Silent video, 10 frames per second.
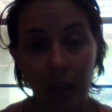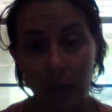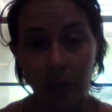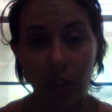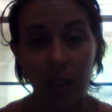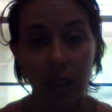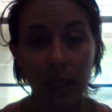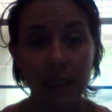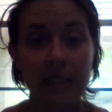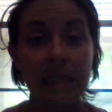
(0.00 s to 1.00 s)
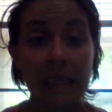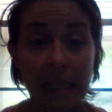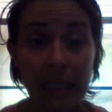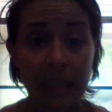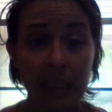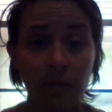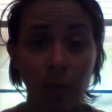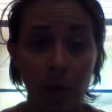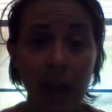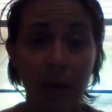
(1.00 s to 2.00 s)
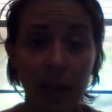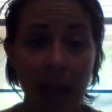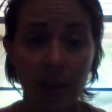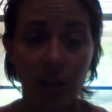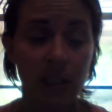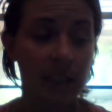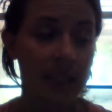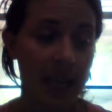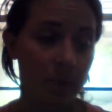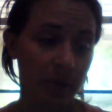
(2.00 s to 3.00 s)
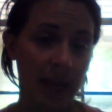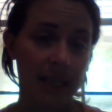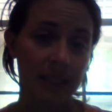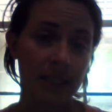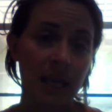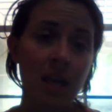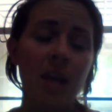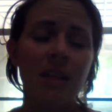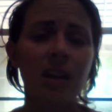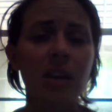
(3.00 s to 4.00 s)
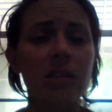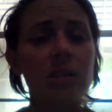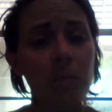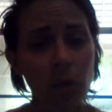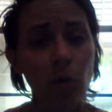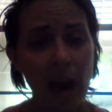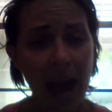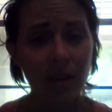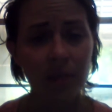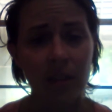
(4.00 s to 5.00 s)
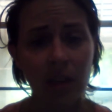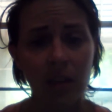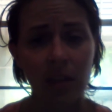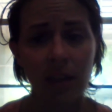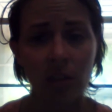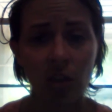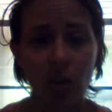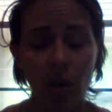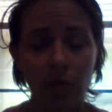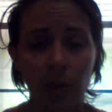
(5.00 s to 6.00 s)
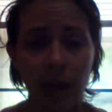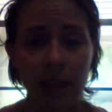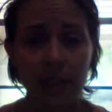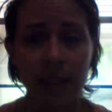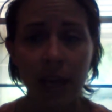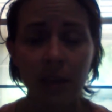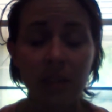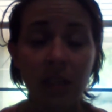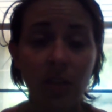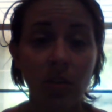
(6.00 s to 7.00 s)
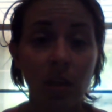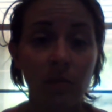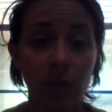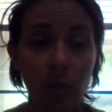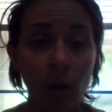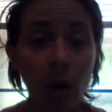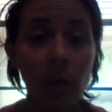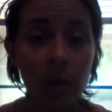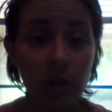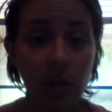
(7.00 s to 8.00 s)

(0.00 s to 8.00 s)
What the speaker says: energy that is needed for that reaction to take place. There are some graphs that you need to know for enzymes, and you can view all those